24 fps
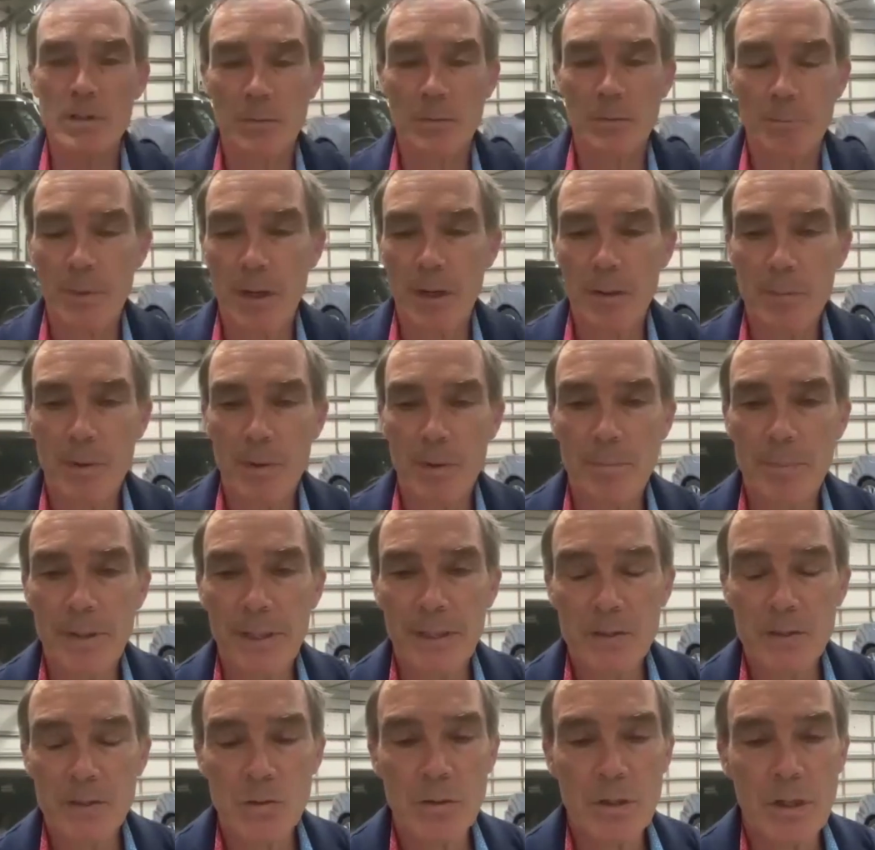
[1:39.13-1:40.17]
a big
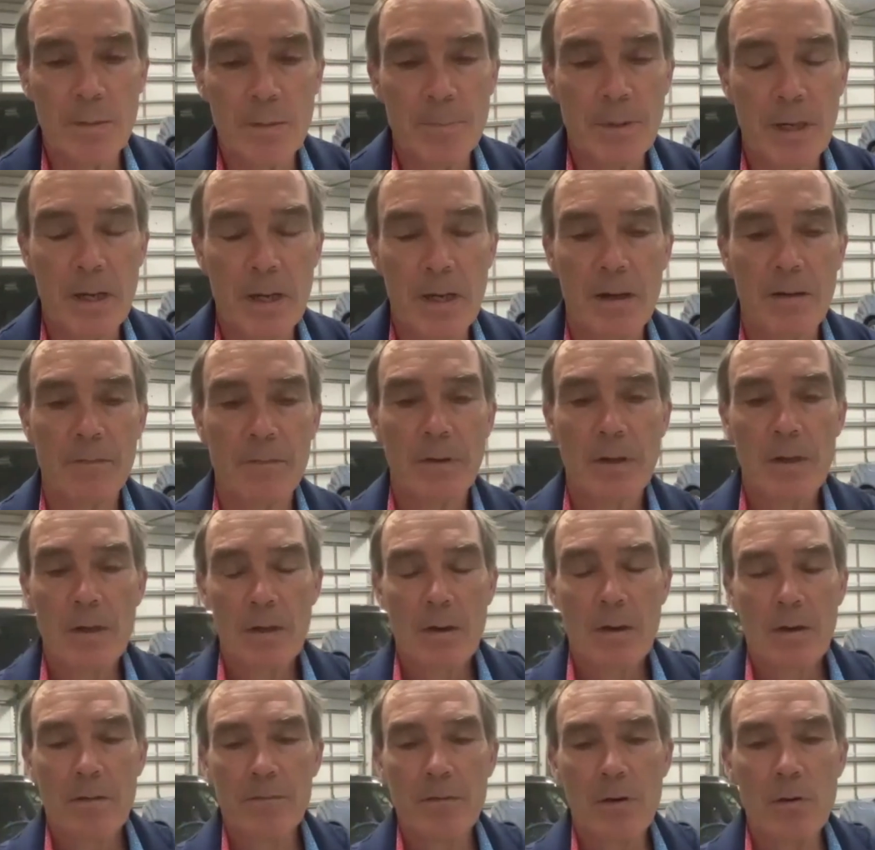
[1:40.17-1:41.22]
trip.
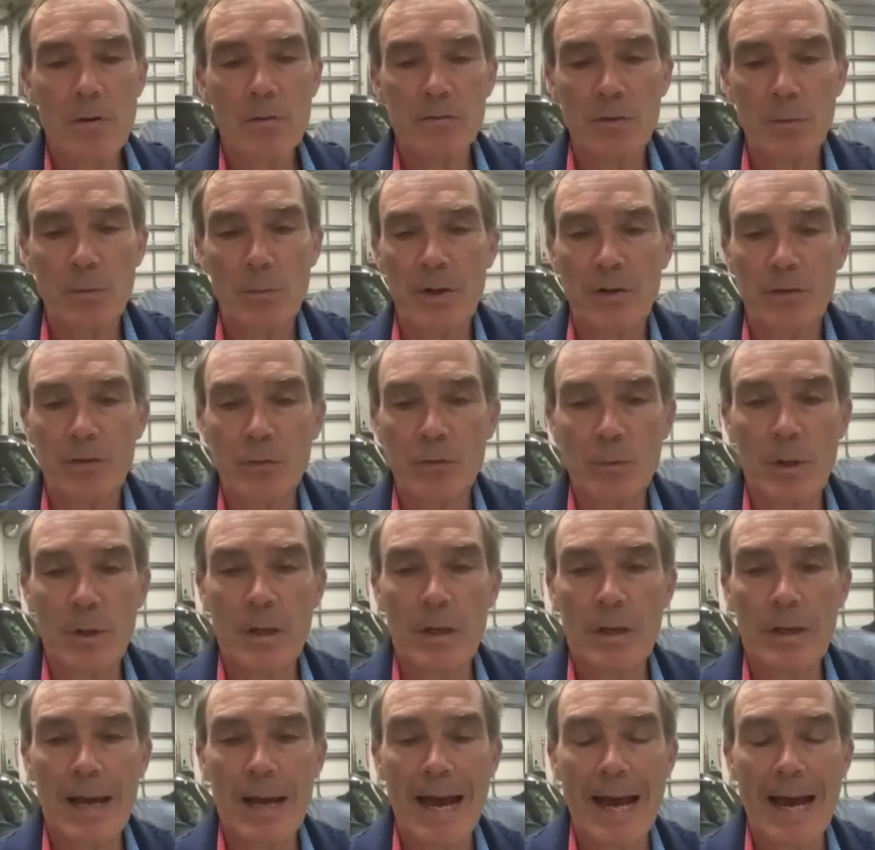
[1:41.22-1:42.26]
Folks, I went to
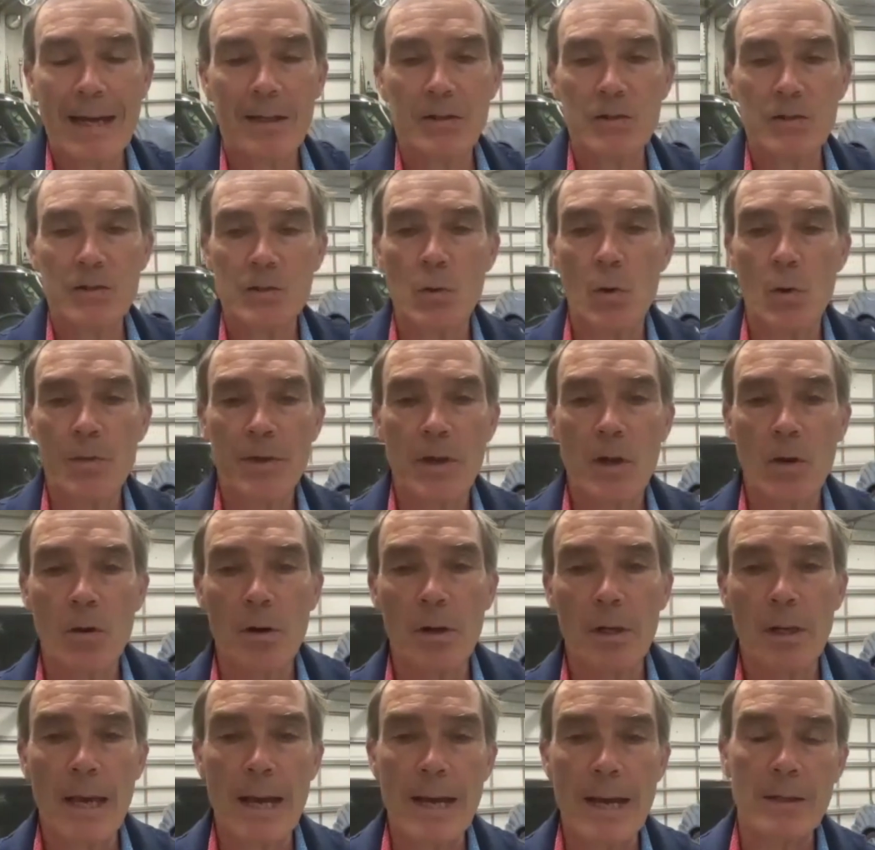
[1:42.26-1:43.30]
Highlands, North
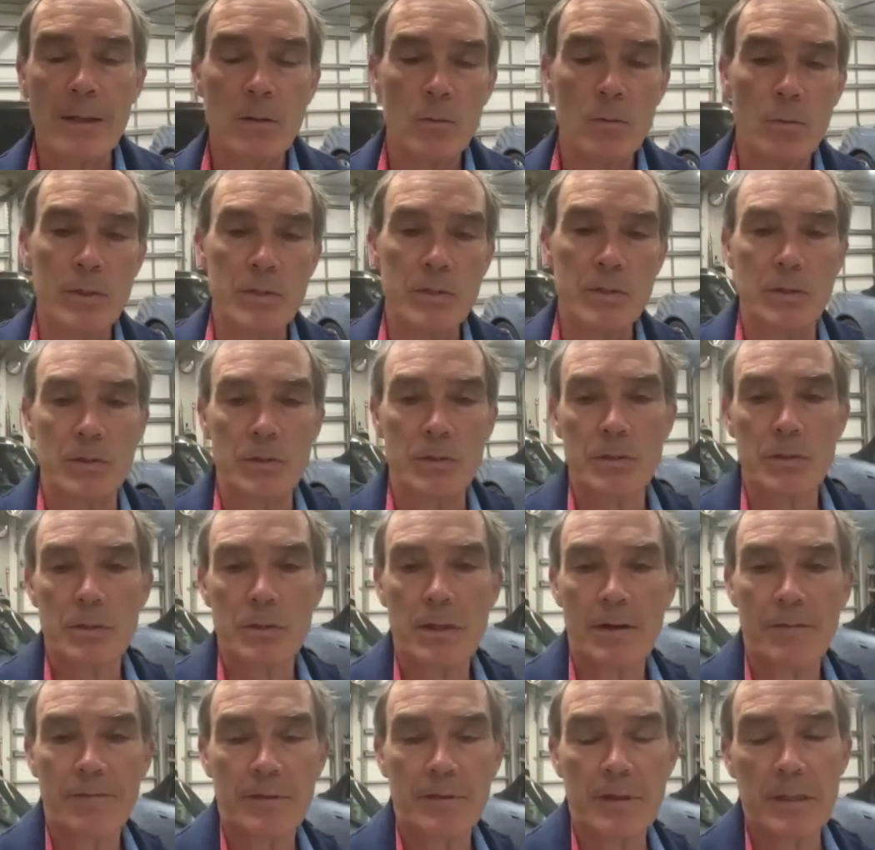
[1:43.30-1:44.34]
Carolina, which is
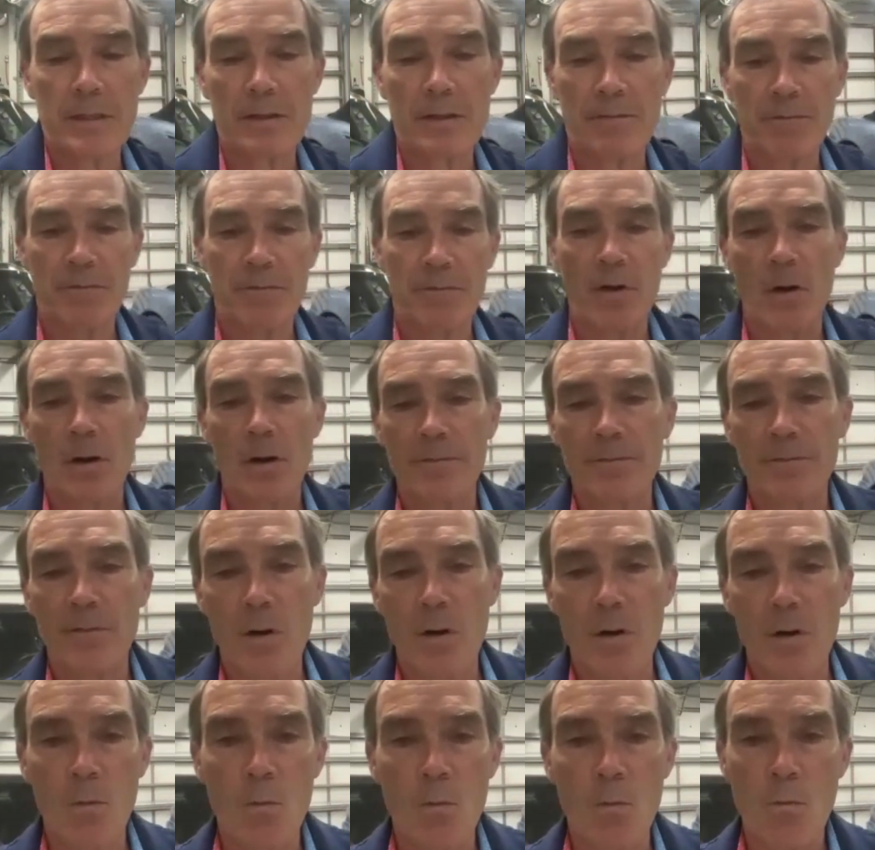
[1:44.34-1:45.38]
stuffed in the far,
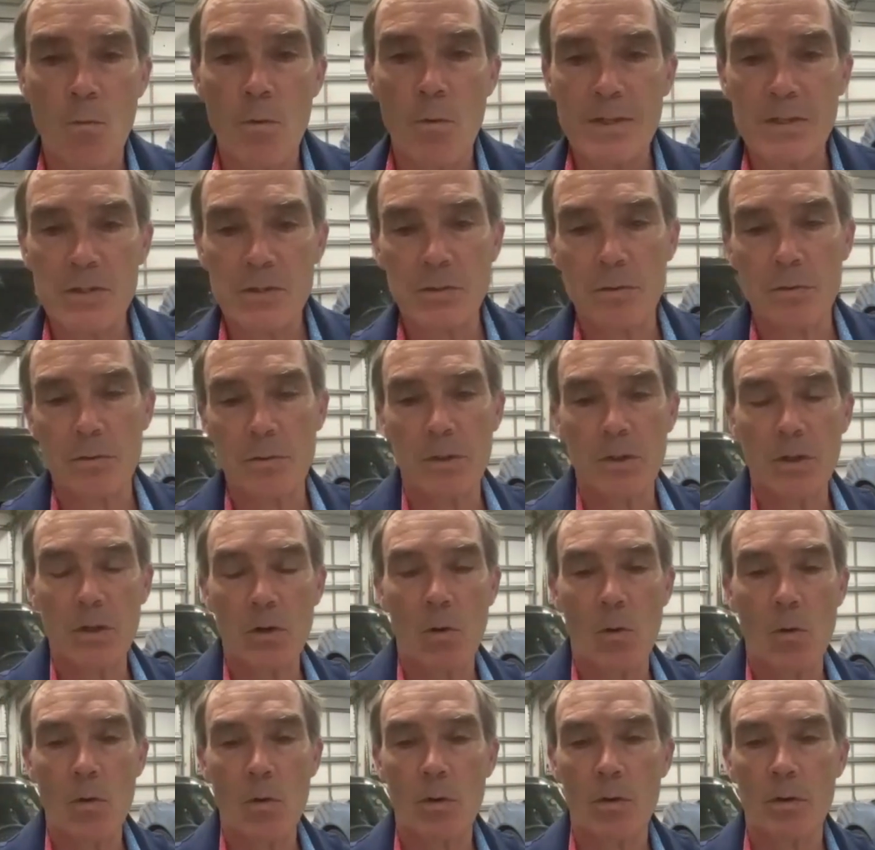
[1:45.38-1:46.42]
far western
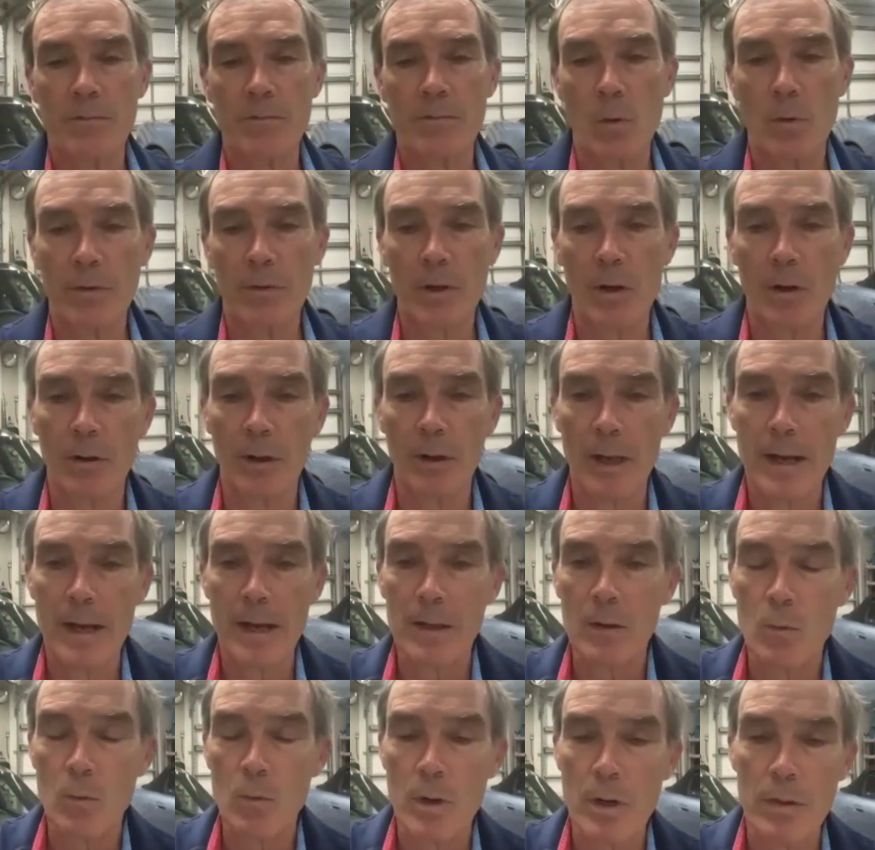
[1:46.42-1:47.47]
corner of North
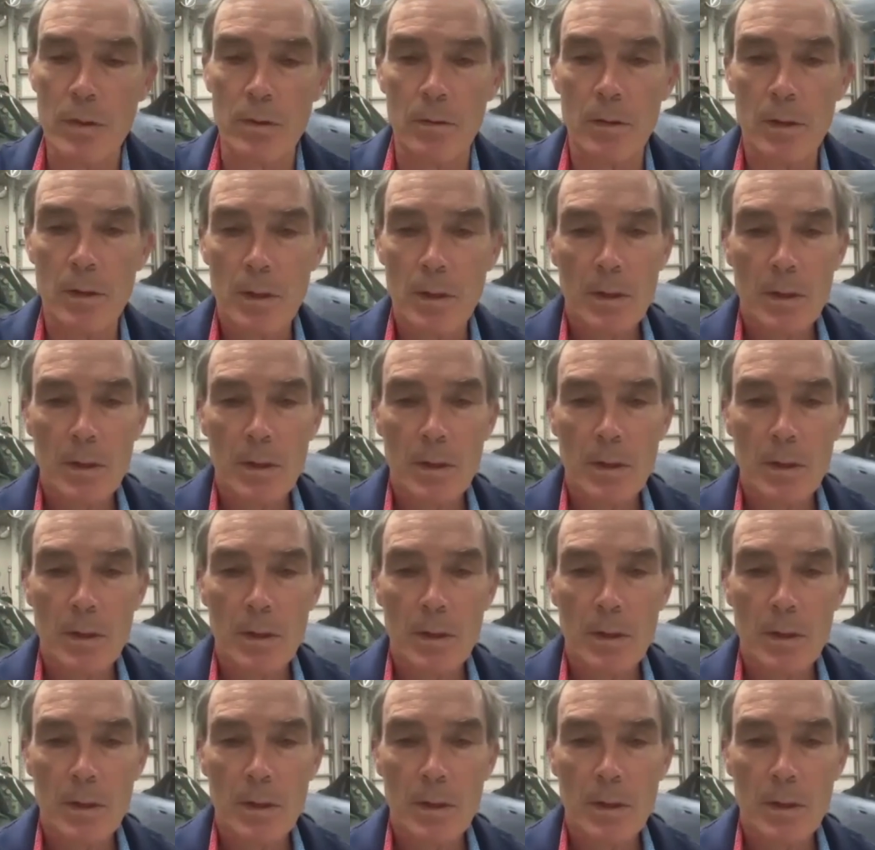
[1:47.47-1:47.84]
Carolina, where the